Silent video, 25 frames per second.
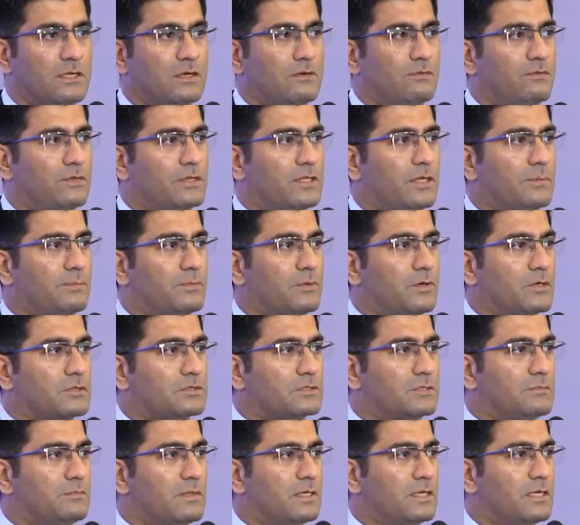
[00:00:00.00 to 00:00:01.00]
with
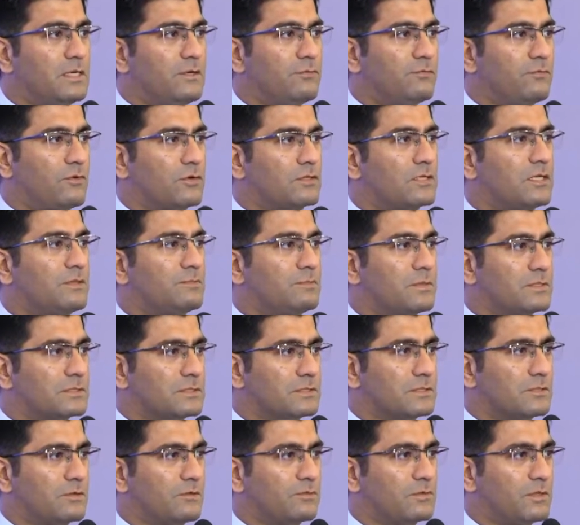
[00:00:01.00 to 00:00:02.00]
approximately
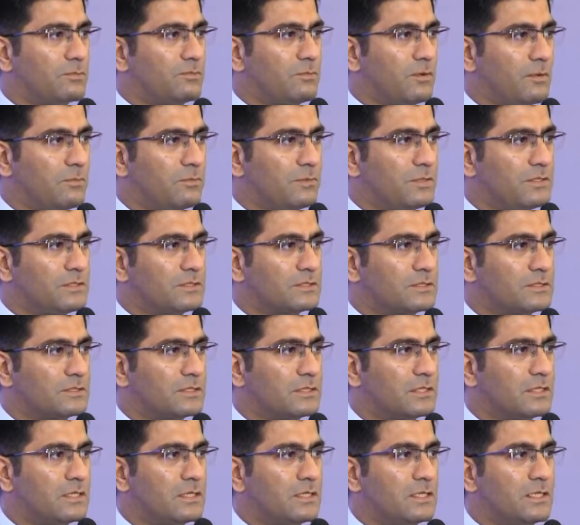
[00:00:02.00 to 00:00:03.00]
40% of the
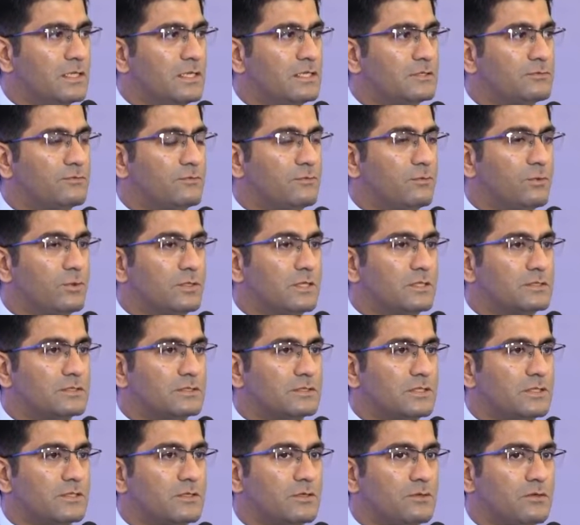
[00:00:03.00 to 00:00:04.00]
population is food
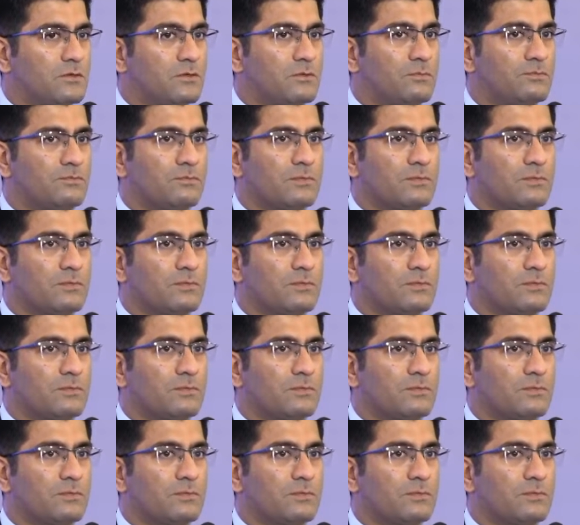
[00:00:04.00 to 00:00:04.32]
insecure.